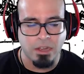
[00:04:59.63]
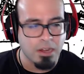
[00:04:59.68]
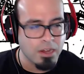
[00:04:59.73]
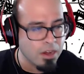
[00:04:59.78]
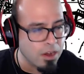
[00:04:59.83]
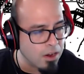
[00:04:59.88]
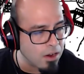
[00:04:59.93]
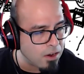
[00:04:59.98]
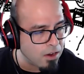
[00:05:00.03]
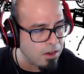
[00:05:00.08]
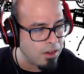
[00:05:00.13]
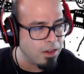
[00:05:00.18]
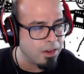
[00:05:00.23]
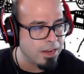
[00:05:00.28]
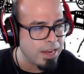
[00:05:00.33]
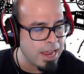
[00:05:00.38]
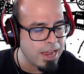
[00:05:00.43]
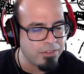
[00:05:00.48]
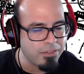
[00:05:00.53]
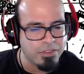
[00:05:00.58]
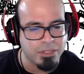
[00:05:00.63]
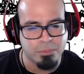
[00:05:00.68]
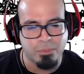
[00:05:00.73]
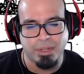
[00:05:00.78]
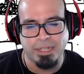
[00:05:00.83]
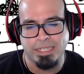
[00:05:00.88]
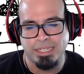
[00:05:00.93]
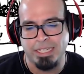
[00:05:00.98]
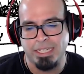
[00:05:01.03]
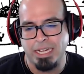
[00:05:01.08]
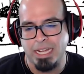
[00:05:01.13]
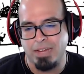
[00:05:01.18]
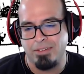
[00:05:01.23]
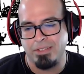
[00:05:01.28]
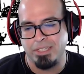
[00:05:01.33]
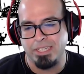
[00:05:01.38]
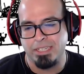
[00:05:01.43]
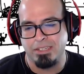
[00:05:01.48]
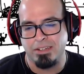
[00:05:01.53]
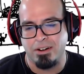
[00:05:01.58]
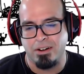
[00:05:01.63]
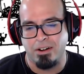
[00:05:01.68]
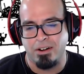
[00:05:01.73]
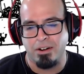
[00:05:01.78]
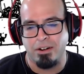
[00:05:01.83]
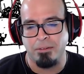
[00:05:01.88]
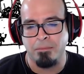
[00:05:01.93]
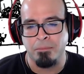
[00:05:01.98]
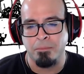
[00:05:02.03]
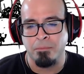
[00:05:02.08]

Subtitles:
Aw, now this place doesn't have his guitar.